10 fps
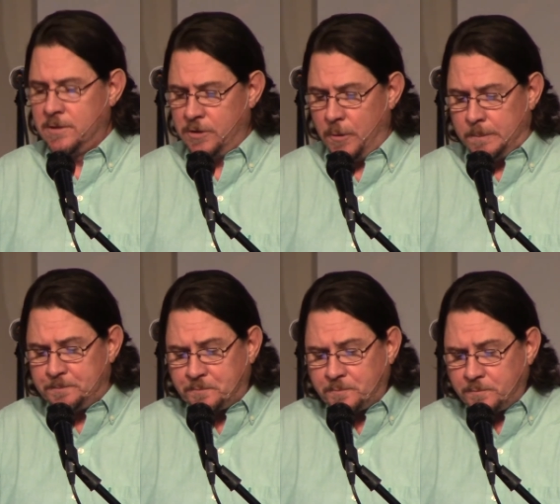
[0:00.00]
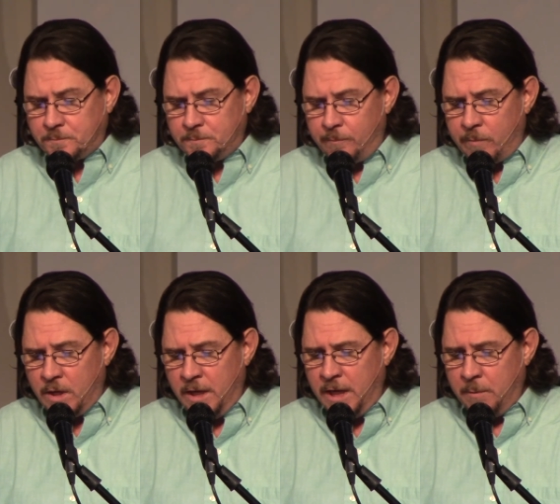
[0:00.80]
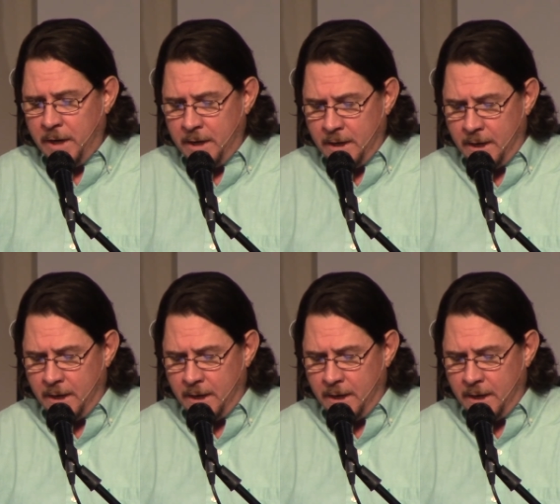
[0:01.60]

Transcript: So, anyway,